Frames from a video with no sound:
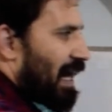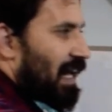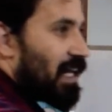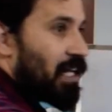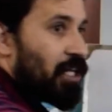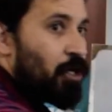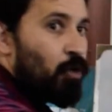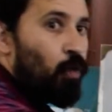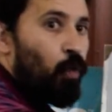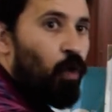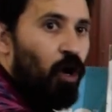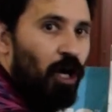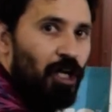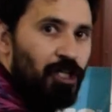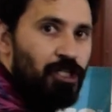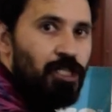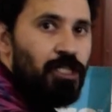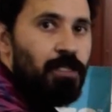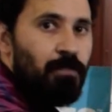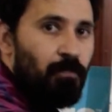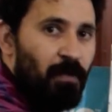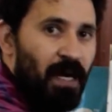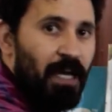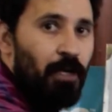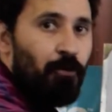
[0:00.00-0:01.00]

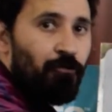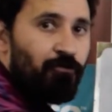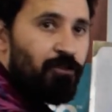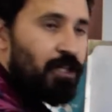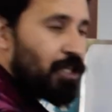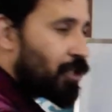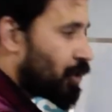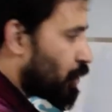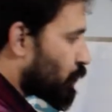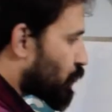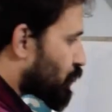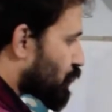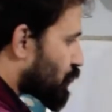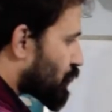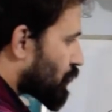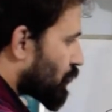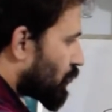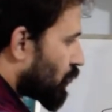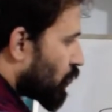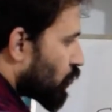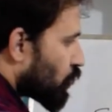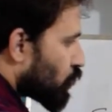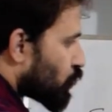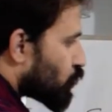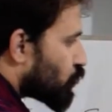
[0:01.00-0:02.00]
watch my videos?
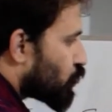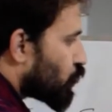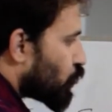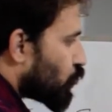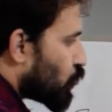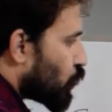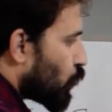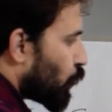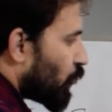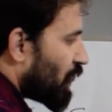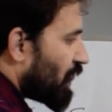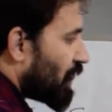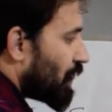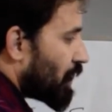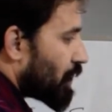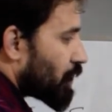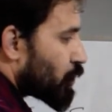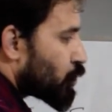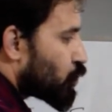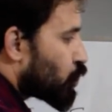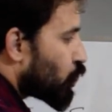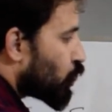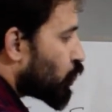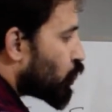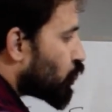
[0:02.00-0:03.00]
Do
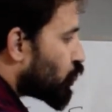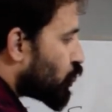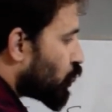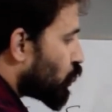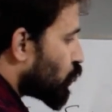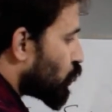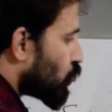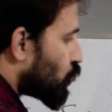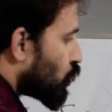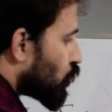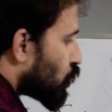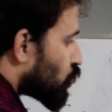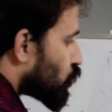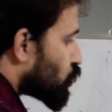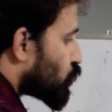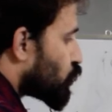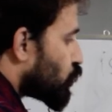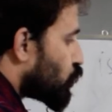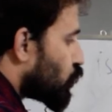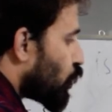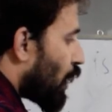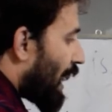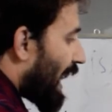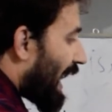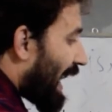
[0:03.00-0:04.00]
we? Do you?
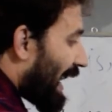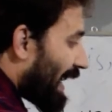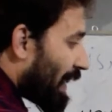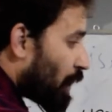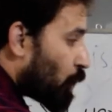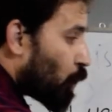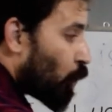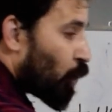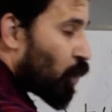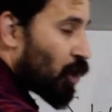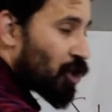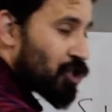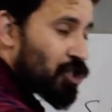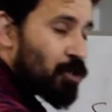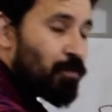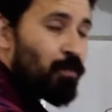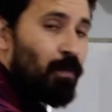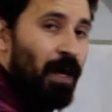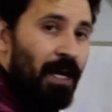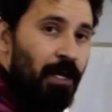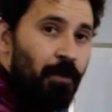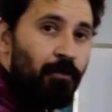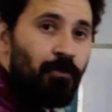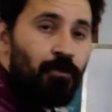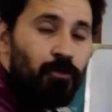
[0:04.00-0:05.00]
Do I watch
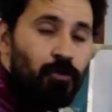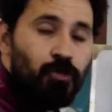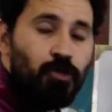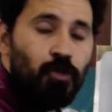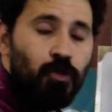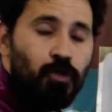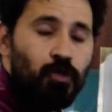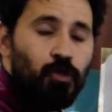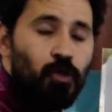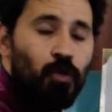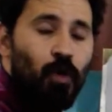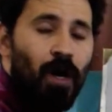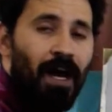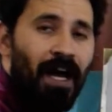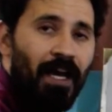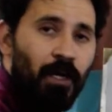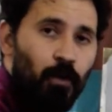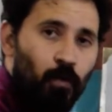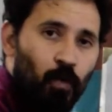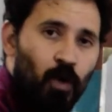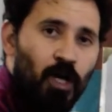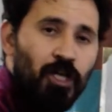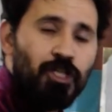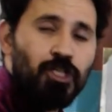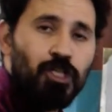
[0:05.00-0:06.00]

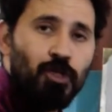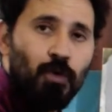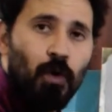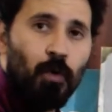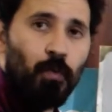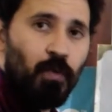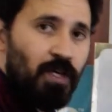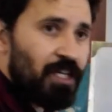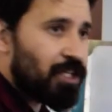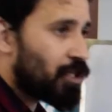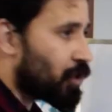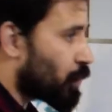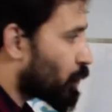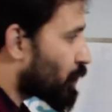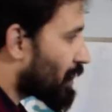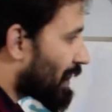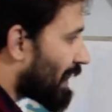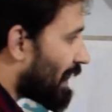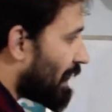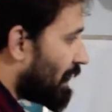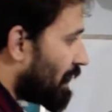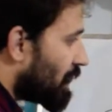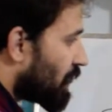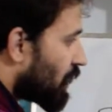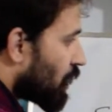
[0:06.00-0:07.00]
your video?
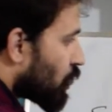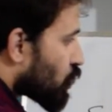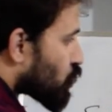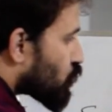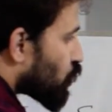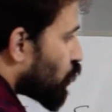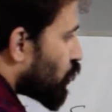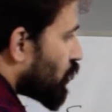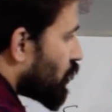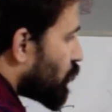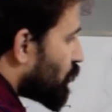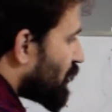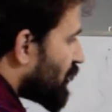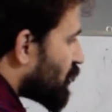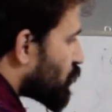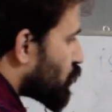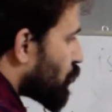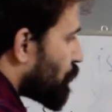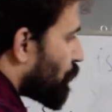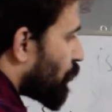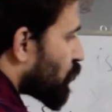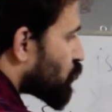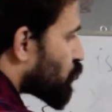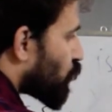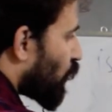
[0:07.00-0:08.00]
Clear? So you need
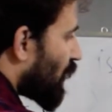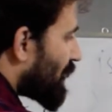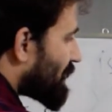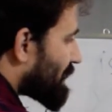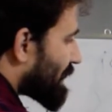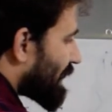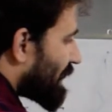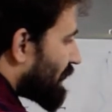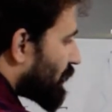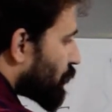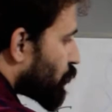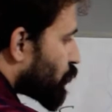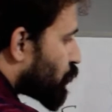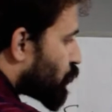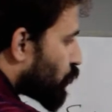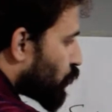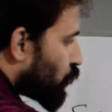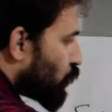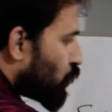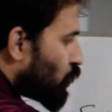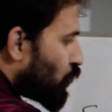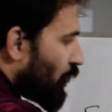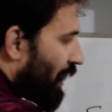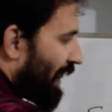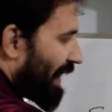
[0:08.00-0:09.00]
to put what?
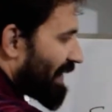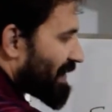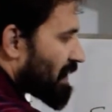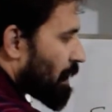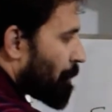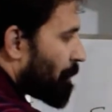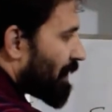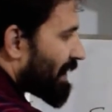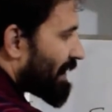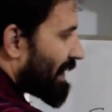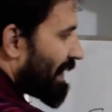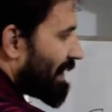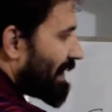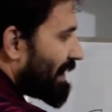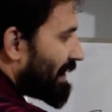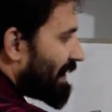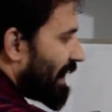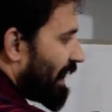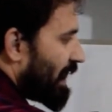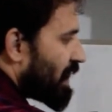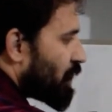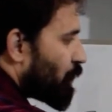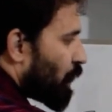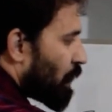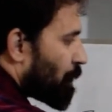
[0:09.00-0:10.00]
Do in the beginning,
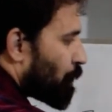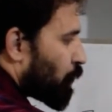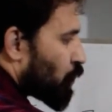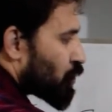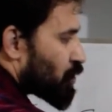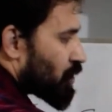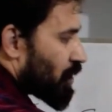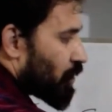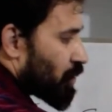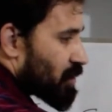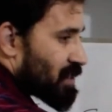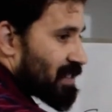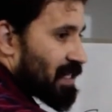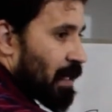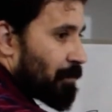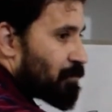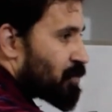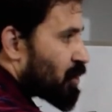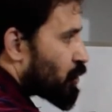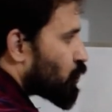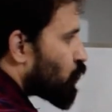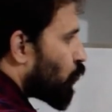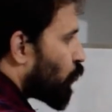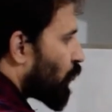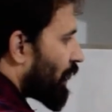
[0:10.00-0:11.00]
and you will put
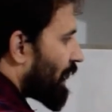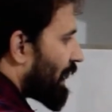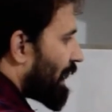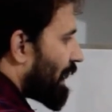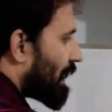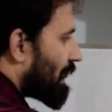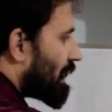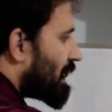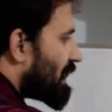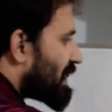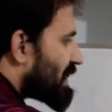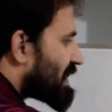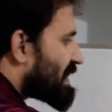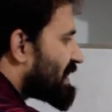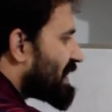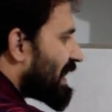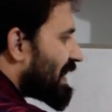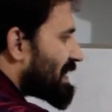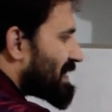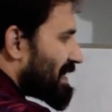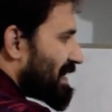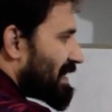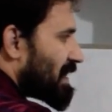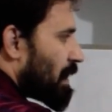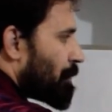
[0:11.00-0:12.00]
subject over here.
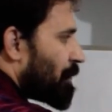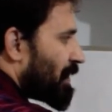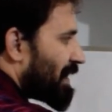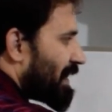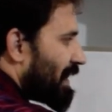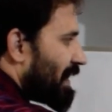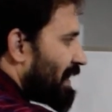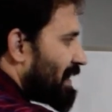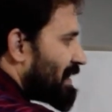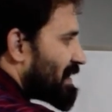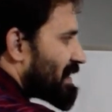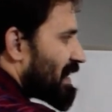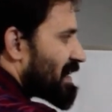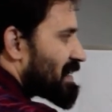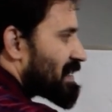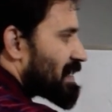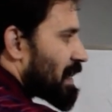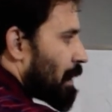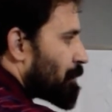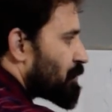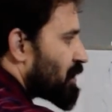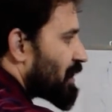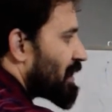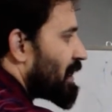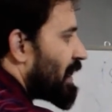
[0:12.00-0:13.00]
Does in the beginning, then
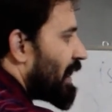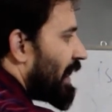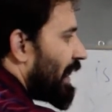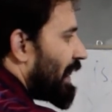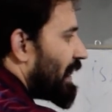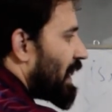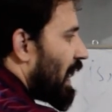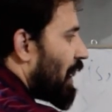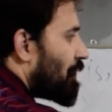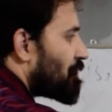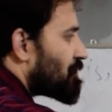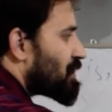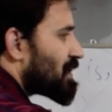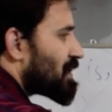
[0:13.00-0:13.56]
subject, and after